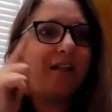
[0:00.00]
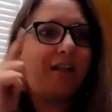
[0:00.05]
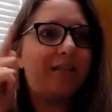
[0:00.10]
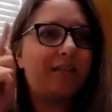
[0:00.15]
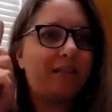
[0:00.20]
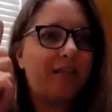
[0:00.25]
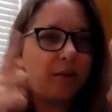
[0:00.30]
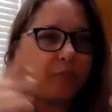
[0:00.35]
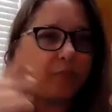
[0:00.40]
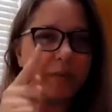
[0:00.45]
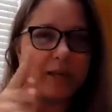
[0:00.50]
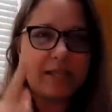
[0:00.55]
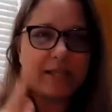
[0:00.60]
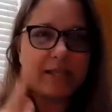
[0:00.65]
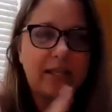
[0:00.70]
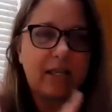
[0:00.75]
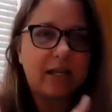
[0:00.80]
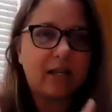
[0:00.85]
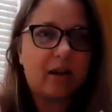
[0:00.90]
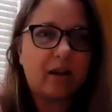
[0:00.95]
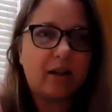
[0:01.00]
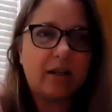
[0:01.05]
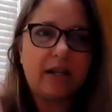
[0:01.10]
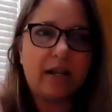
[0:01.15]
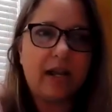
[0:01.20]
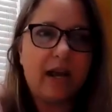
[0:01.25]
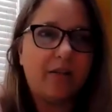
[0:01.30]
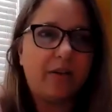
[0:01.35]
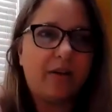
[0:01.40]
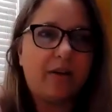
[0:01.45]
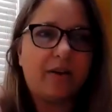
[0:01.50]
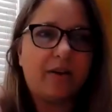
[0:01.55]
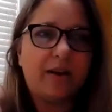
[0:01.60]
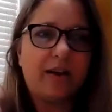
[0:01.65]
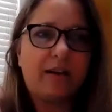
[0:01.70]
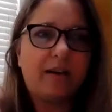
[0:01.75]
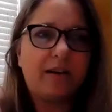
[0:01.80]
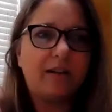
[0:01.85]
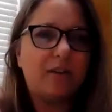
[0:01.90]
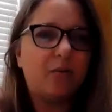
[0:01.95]
They're piecing it all together.
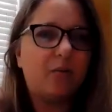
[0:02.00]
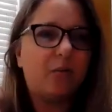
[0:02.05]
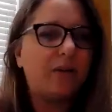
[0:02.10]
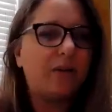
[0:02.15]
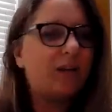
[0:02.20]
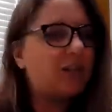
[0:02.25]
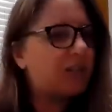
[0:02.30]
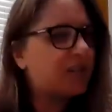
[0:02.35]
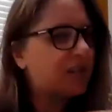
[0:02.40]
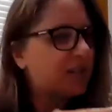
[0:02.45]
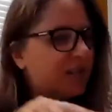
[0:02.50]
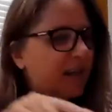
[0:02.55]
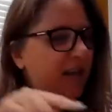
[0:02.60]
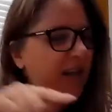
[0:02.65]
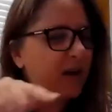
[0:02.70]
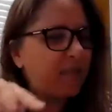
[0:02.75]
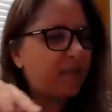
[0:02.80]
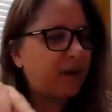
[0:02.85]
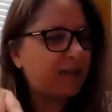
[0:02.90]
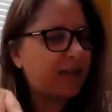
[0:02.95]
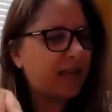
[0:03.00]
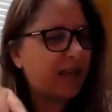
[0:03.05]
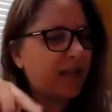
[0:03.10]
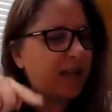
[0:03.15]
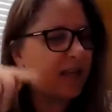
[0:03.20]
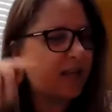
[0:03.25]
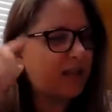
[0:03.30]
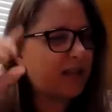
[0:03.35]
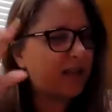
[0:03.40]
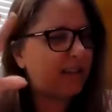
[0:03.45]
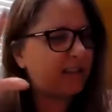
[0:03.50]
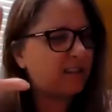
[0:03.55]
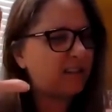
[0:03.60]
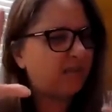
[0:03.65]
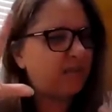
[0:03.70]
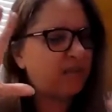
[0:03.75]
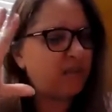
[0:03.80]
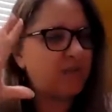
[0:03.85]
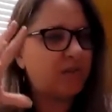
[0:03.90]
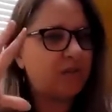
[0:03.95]
And what did she say about that kit and that
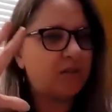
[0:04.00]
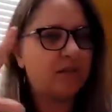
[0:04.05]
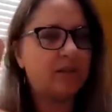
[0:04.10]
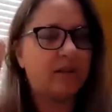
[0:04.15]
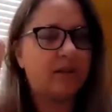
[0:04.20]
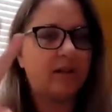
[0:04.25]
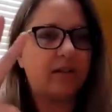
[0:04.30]
diffuser?